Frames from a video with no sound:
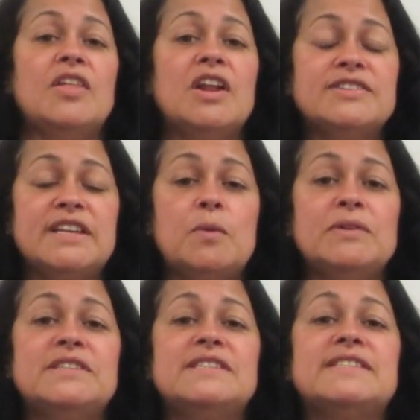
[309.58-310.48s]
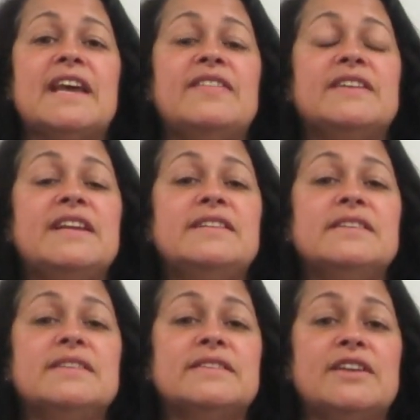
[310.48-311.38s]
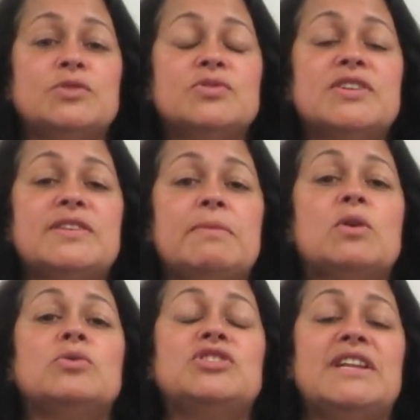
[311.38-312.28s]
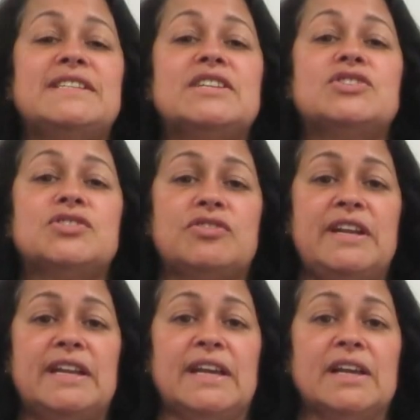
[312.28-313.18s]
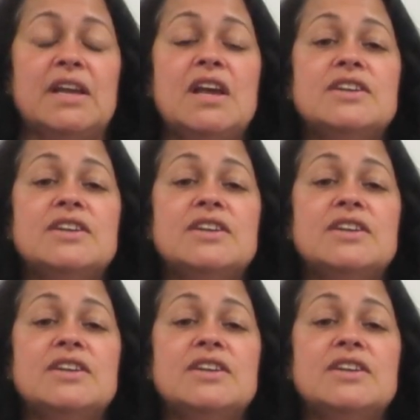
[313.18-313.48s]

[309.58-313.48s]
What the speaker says: The last thing I wanted to say that there's also something called genetic screening.